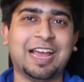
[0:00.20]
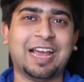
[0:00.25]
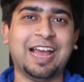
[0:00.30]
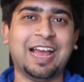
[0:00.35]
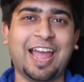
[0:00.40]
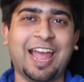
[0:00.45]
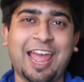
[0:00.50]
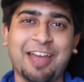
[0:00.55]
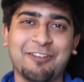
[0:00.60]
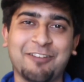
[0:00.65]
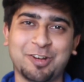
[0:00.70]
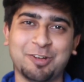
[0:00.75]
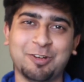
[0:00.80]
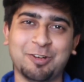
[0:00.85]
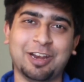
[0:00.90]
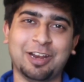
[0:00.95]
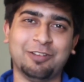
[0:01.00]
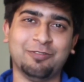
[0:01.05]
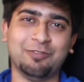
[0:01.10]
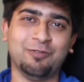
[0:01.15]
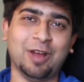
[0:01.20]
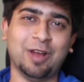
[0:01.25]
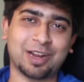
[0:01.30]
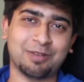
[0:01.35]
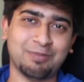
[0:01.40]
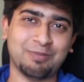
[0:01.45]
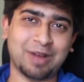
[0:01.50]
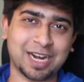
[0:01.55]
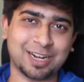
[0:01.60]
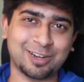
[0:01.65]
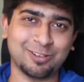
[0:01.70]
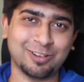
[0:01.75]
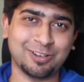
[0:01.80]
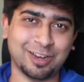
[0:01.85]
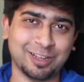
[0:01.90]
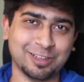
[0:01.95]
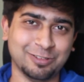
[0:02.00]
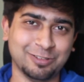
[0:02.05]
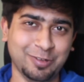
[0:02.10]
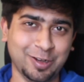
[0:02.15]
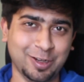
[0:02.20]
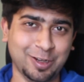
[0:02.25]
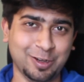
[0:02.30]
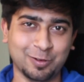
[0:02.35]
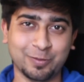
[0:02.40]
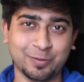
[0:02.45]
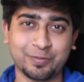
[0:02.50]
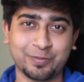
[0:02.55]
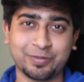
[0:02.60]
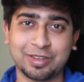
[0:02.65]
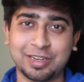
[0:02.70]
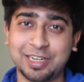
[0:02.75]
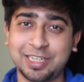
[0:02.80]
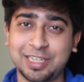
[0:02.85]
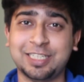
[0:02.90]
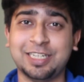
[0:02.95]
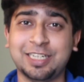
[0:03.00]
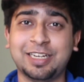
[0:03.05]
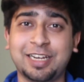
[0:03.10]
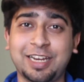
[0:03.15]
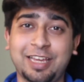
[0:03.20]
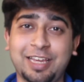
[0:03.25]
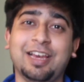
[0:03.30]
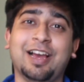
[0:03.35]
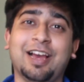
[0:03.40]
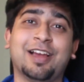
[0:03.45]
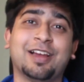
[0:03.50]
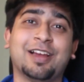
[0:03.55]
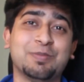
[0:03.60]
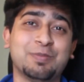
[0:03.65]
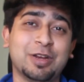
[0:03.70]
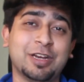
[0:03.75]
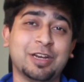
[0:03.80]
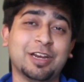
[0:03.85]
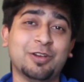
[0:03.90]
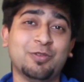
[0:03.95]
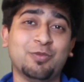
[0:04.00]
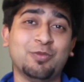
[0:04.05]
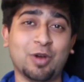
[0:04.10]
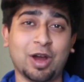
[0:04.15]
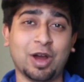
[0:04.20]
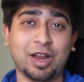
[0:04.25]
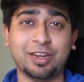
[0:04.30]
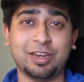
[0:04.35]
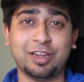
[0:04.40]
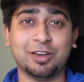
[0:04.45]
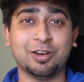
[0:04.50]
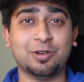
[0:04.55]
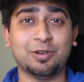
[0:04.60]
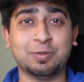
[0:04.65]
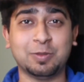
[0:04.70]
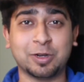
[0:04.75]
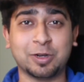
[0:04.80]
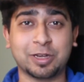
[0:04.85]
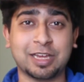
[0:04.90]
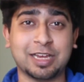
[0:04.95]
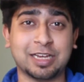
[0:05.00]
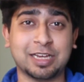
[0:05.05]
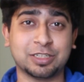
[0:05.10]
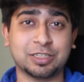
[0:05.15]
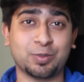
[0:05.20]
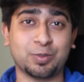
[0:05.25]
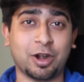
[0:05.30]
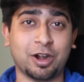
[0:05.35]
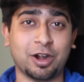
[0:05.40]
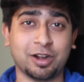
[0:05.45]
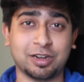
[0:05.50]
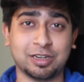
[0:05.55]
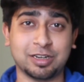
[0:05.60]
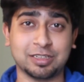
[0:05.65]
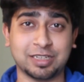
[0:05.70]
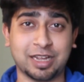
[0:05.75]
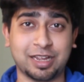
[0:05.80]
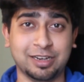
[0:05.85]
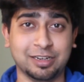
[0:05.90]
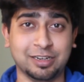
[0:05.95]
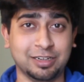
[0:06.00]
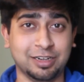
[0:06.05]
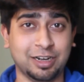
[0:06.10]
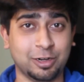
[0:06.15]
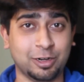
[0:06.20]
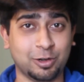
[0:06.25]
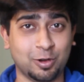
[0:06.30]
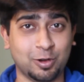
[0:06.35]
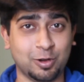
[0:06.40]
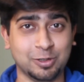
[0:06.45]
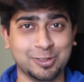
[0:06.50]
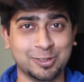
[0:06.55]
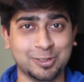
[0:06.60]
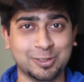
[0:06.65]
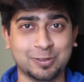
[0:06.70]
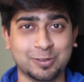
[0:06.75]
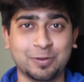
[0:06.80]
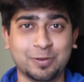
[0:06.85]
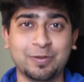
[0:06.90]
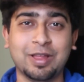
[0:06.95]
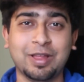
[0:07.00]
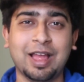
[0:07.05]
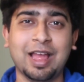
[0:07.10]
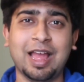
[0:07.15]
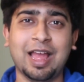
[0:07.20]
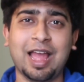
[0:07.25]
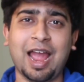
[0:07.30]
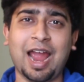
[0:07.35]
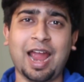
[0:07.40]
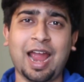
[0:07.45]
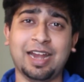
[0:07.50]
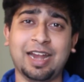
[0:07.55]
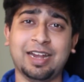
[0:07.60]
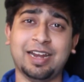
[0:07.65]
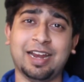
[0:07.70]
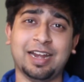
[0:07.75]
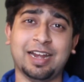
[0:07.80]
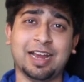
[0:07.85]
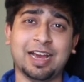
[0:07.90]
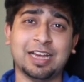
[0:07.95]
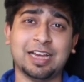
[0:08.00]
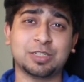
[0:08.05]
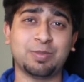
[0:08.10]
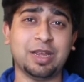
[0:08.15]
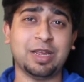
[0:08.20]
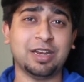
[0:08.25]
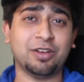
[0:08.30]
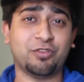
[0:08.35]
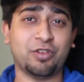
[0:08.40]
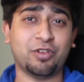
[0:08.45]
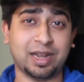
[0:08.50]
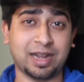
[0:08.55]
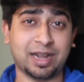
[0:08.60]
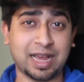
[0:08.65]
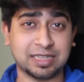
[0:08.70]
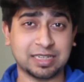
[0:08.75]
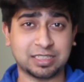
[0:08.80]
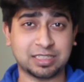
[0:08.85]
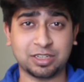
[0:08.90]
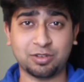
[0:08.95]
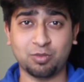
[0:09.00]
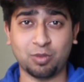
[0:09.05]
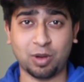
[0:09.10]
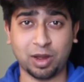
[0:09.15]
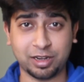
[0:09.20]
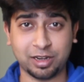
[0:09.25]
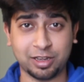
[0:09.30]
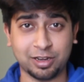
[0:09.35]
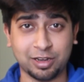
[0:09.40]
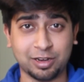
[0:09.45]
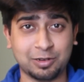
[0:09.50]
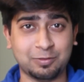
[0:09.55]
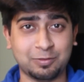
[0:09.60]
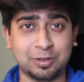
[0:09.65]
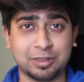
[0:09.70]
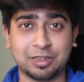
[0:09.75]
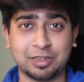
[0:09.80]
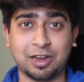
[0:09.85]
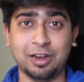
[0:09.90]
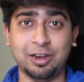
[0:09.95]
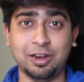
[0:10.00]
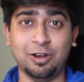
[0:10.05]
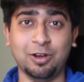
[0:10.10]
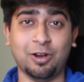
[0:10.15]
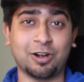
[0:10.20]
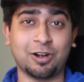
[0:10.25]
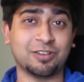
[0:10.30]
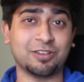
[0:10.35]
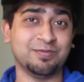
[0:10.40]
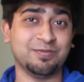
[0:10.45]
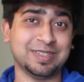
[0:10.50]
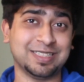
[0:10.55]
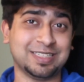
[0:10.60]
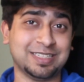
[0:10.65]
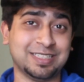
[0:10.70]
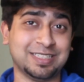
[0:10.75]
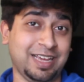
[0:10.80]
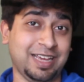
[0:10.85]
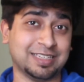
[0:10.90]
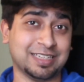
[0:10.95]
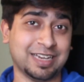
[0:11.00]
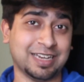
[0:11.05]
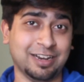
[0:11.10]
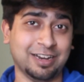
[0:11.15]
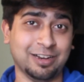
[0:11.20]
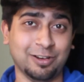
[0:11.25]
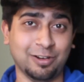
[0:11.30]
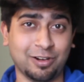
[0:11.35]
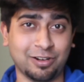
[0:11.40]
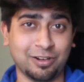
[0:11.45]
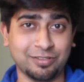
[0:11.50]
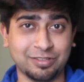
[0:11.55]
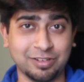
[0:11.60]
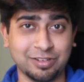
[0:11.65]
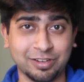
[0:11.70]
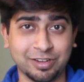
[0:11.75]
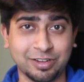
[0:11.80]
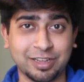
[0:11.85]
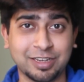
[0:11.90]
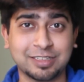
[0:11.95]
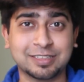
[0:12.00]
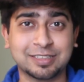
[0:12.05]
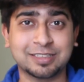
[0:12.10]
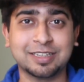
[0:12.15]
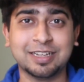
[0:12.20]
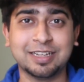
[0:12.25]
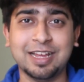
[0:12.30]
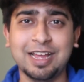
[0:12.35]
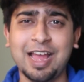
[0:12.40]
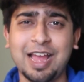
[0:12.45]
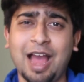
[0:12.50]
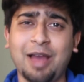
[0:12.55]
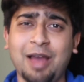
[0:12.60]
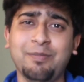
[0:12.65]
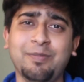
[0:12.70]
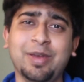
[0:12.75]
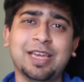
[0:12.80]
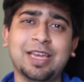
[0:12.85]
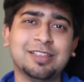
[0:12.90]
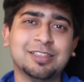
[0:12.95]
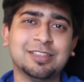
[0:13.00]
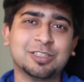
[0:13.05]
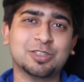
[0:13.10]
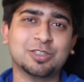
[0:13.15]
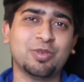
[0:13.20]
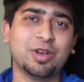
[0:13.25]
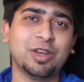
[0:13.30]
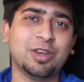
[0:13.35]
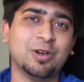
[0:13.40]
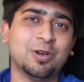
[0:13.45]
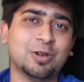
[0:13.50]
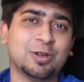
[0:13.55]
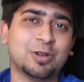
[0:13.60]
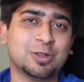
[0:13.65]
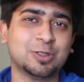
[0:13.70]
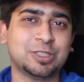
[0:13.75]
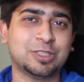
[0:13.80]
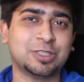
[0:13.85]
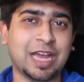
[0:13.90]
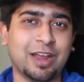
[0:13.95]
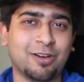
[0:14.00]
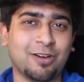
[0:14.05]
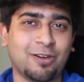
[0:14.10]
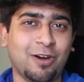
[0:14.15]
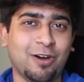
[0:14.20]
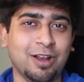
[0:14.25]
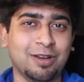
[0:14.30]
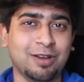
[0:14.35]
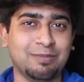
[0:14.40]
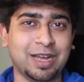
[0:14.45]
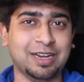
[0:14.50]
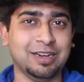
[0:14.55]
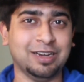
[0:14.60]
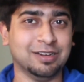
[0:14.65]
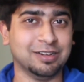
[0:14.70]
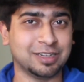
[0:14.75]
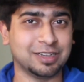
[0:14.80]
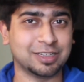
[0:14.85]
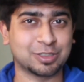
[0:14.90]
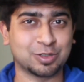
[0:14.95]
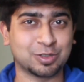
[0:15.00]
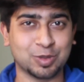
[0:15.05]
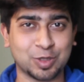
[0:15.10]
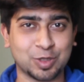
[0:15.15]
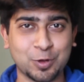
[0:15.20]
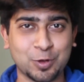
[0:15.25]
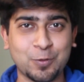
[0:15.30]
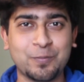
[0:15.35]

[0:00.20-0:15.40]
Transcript: Hey everyone, welcome back to another video. Recently, I completed 1 year working as a product designer at OnJuno. And it has been a fantastic 1 year with a lot of mistakes and a lot of learnings. I'm making this video to share all my learnings with you.